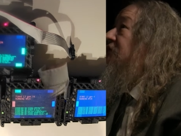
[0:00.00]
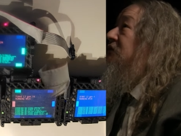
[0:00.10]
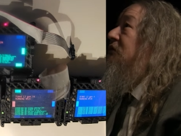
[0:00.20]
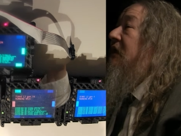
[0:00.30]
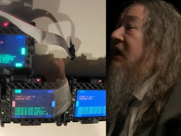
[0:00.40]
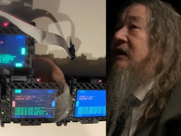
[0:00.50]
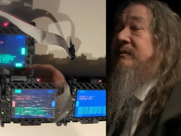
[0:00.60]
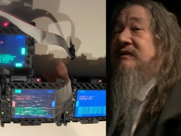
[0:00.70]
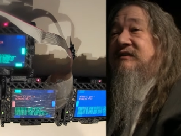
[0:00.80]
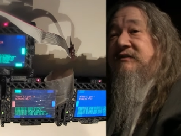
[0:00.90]

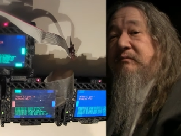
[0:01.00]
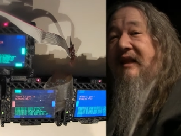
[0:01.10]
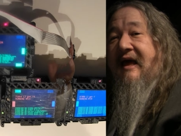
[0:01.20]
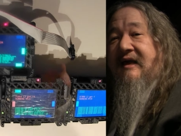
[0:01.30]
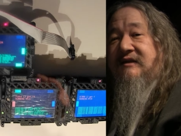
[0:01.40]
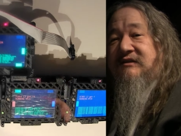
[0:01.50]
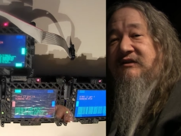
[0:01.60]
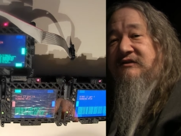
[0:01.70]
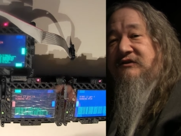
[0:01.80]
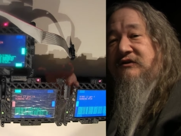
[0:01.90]
ulam and splat is
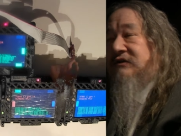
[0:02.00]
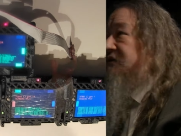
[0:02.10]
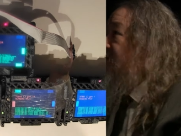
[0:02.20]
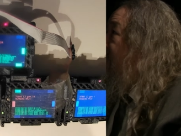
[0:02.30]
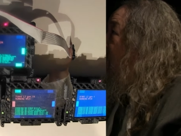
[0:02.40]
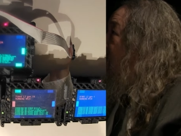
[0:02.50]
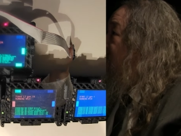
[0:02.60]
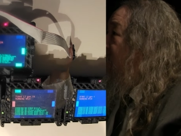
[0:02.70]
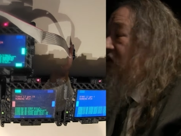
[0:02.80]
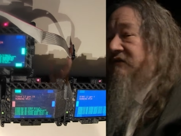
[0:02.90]
concerned, as far as
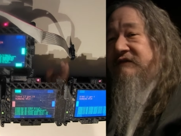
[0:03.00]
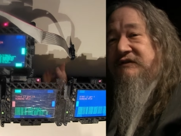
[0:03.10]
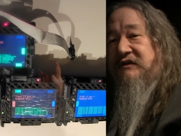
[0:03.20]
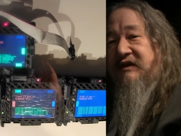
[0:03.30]
the artificial